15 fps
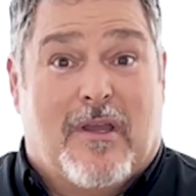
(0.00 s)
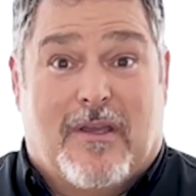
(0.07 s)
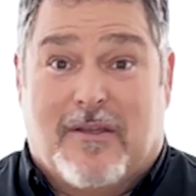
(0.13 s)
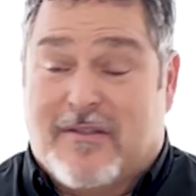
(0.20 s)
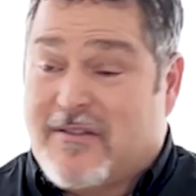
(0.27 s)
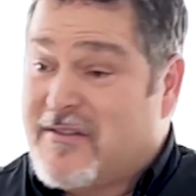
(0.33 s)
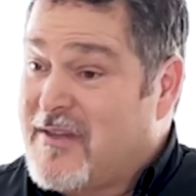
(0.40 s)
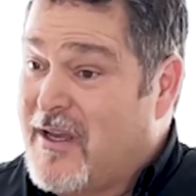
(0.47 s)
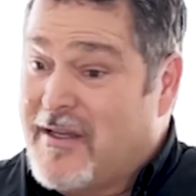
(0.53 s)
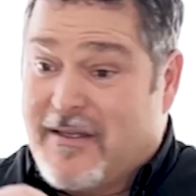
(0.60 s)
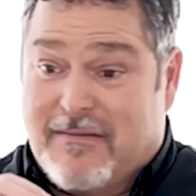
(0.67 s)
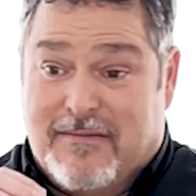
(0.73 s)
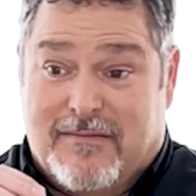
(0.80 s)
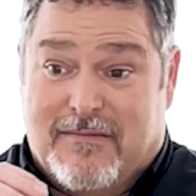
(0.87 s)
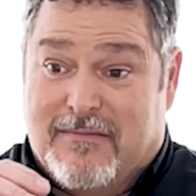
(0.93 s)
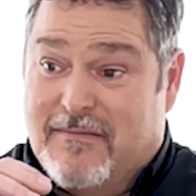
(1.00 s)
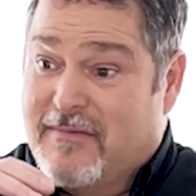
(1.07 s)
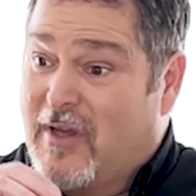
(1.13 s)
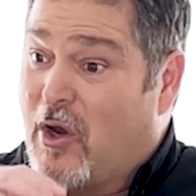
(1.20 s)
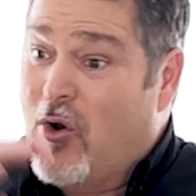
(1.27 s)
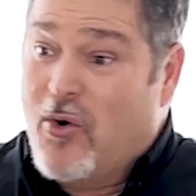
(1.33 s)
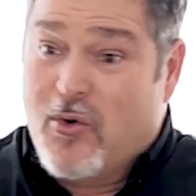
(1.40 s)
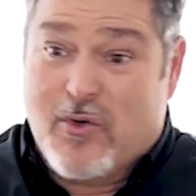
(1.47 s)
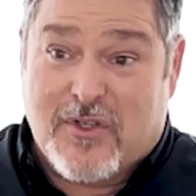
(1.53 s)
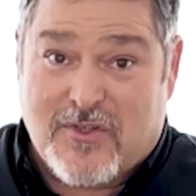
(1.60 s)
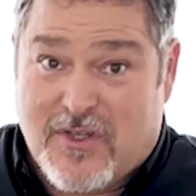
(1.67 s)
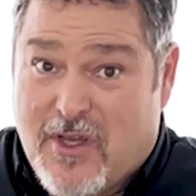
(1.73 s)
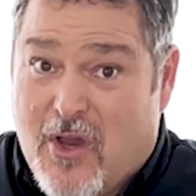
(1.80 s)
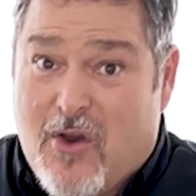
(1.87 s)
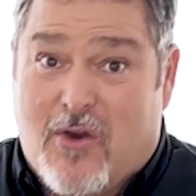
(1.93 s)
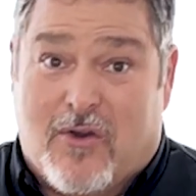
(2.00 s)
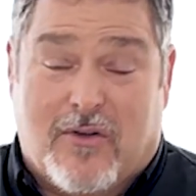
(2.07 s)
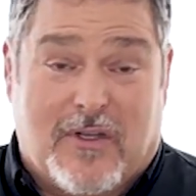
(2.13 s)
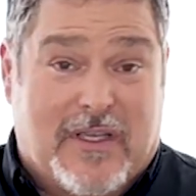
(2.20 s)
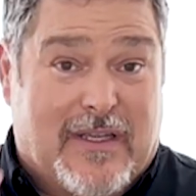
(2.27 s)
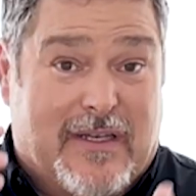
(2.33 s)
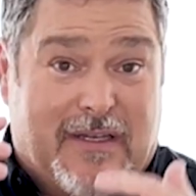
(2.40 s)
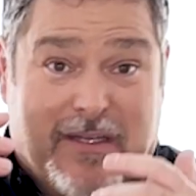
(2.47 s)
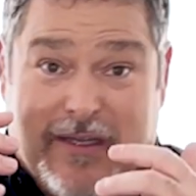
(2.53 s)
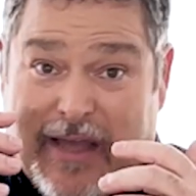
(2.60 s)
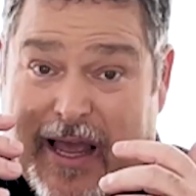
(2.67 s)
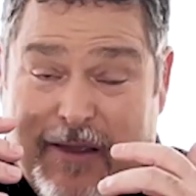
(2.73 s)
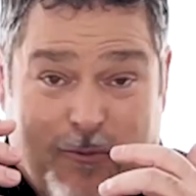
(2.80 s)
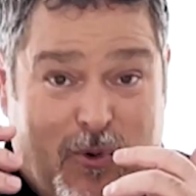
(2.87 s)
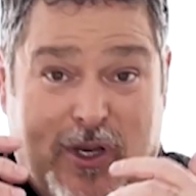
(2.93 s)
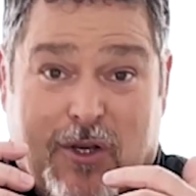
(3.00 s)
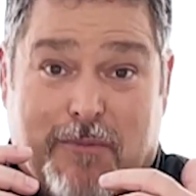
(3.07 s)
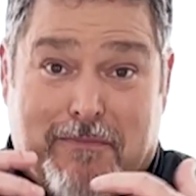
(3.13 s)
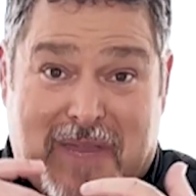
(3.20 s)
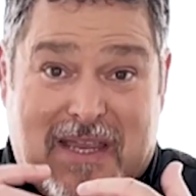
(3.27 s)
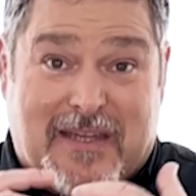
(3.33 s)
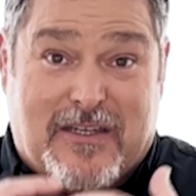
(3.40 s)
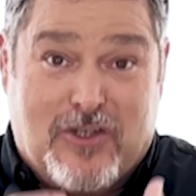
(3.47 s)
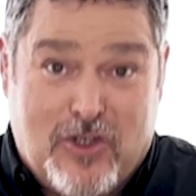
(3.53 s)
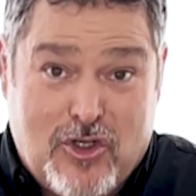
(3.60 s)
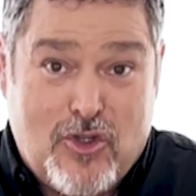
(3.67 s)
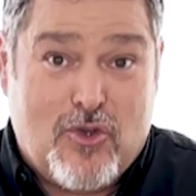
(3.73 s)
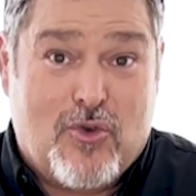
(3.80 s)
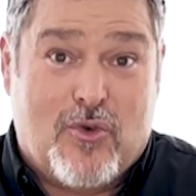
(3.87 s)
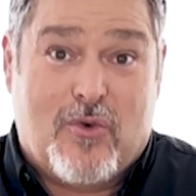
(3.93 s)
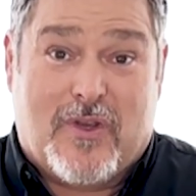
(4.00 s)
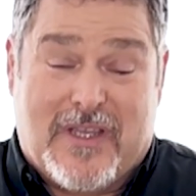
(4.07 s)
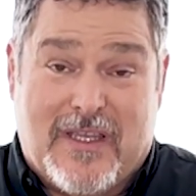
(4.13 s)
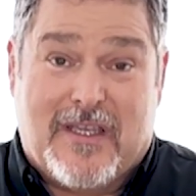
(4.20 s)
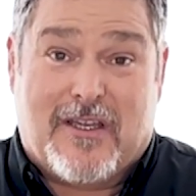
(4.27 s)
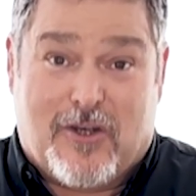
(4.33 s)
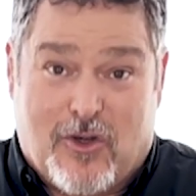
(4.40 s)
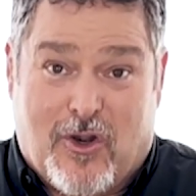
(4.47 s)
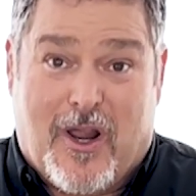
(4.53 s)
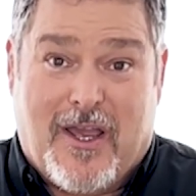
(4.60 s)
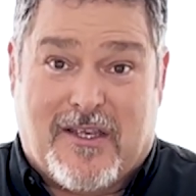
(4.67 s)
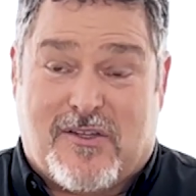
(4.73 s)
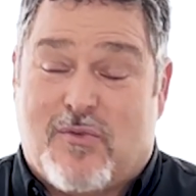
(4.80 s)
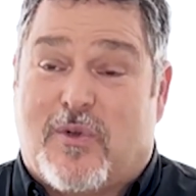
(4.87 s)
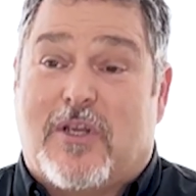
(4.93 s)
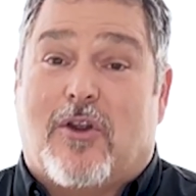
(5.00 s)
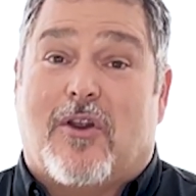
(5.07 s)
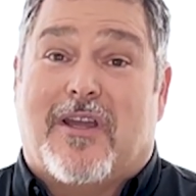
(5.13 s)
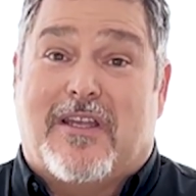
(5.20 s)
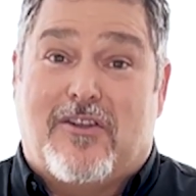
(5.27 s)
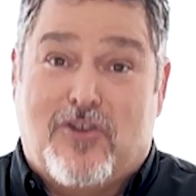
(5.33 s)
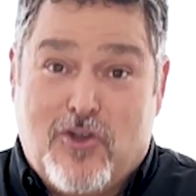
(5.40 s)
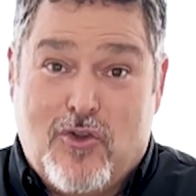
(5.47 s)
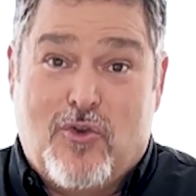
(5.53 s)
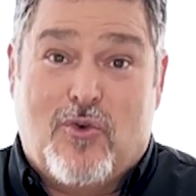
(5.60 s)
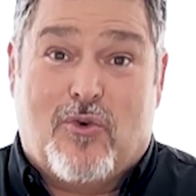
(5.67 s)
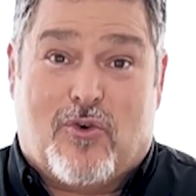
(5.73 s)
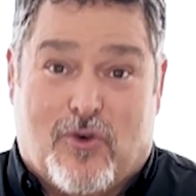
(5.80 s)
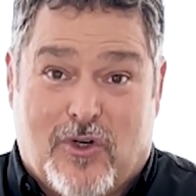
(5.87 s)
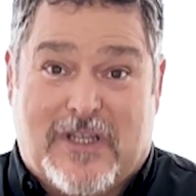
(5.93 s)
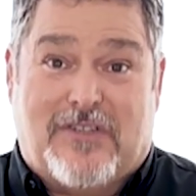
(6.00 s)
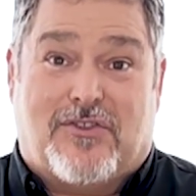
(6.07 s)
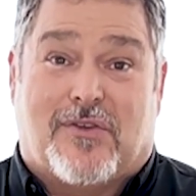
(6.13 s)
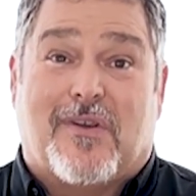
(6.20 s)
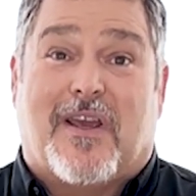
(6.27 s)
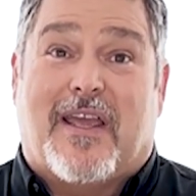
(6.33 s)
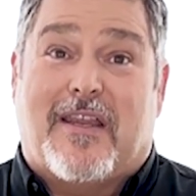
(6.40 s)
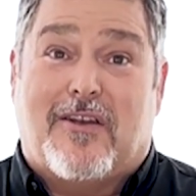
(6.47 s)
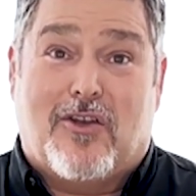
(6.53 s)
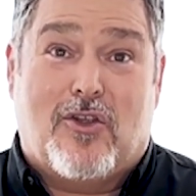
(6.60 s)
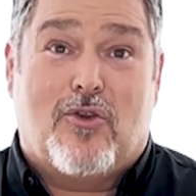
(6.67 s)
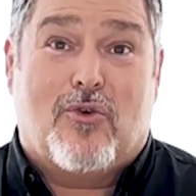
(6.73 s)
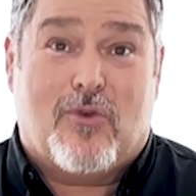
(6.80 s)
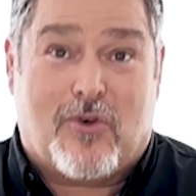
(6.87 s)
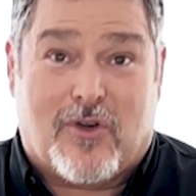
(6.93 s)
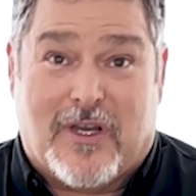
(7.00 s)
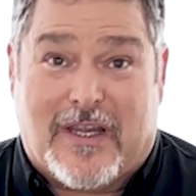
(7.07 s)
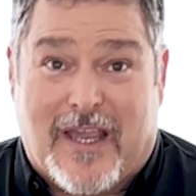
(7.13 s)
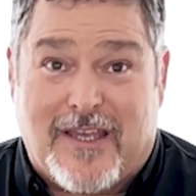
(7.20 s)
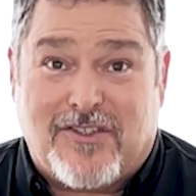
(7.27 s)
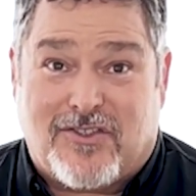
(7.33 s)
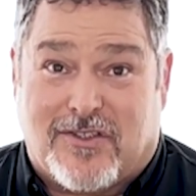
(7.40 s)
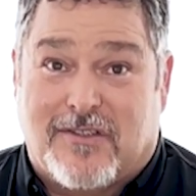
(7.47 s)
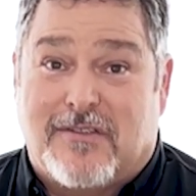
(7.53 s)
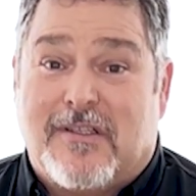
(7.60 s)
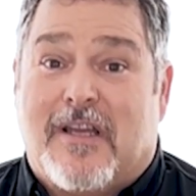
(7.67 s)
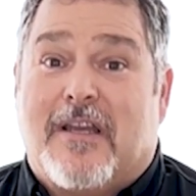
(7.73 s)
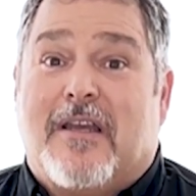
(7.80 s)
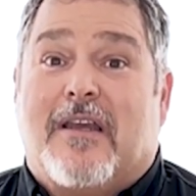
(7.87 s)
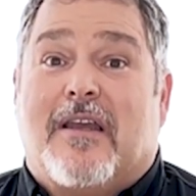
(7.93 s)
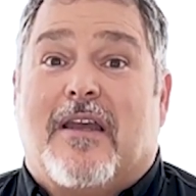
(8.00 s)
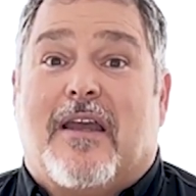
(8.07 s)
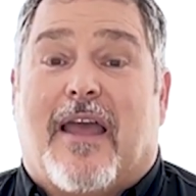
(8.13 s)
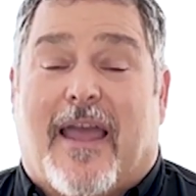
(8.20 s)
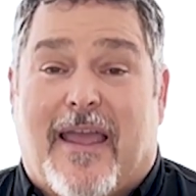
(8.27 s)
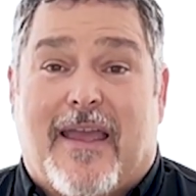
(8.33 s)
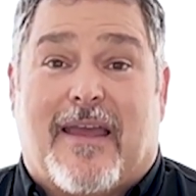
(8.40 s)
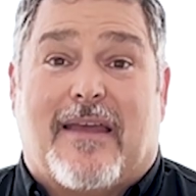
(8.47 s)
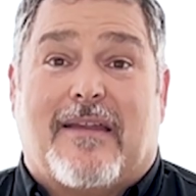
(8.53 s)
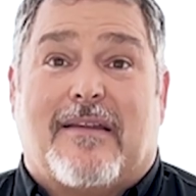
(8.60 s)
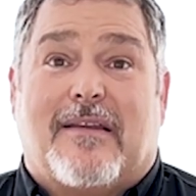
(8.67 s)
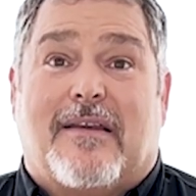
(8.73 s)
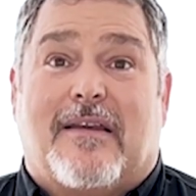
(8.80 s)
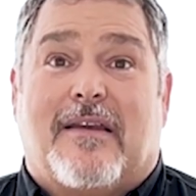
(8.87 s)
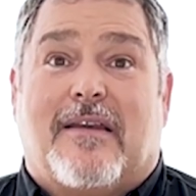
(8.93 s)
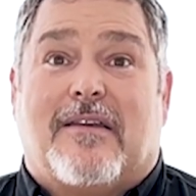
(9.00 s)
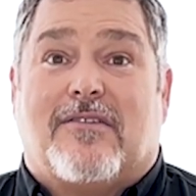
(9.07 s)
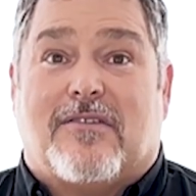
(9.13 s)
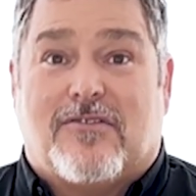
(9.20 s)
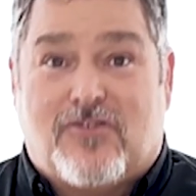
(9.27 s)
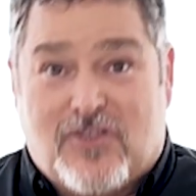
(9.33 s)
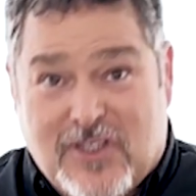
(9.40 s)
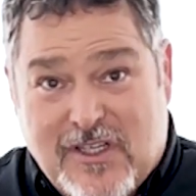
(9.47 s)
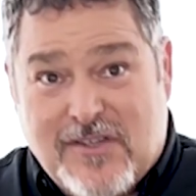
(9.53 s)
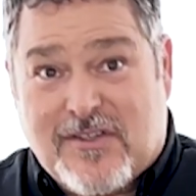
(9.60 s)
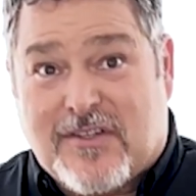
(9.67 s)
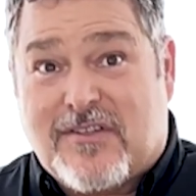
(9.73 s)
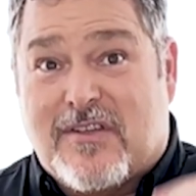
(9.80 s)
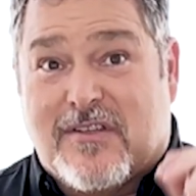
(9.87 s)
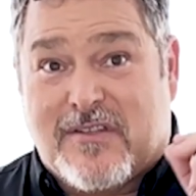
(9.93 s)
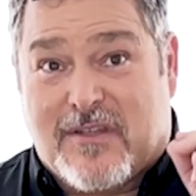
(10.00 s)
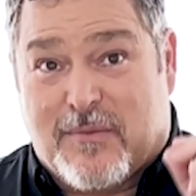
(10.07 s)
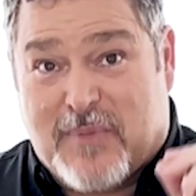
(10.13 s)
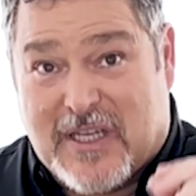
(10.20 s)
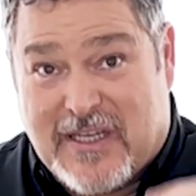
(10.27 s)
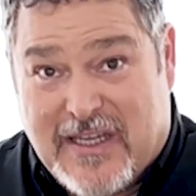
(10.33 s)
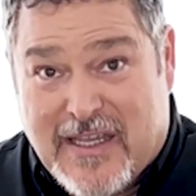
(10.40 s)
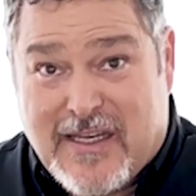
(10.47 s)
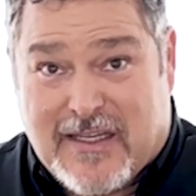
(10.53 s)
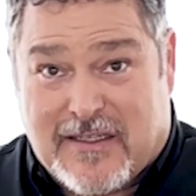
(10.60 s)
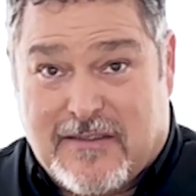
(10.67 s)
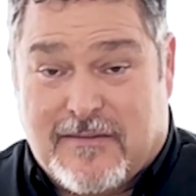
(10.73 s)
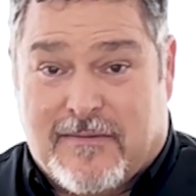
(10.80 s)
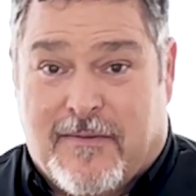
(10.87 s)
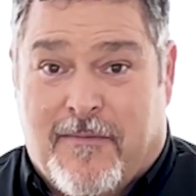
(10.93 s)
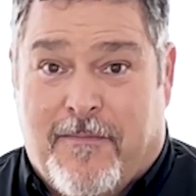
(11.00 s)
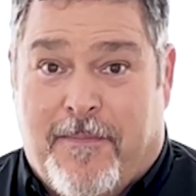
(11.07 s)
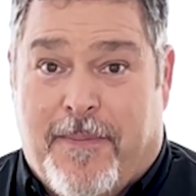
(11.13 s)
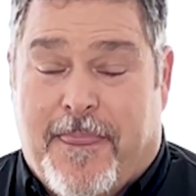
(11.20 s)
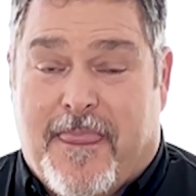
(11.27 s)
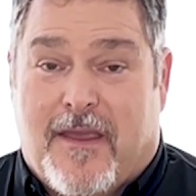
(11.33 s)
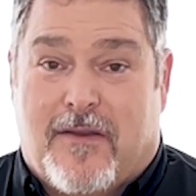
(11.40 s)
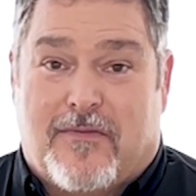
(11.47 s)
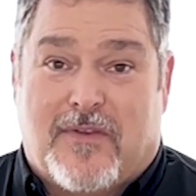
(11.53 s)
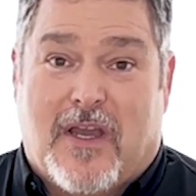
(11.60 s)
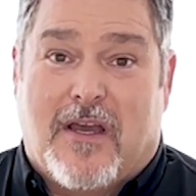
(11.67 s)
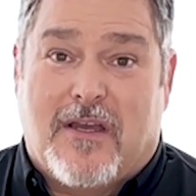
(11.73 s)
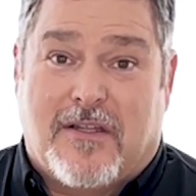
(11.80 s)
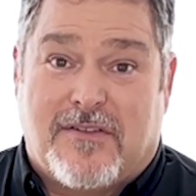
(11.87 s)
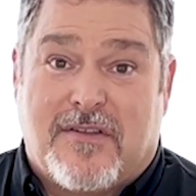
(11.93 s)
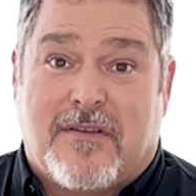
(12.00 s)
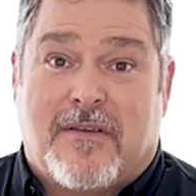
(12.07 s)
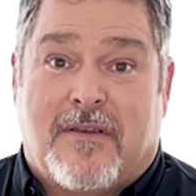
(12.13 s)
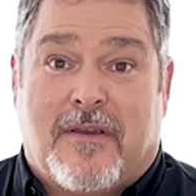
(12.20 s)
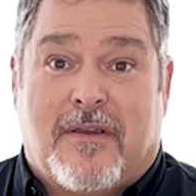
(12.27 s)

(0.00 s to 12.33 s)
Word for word: It's like the old is gone and we are made new in Christ. We are a new creature, a new creation, and Jesus is the beginning of God's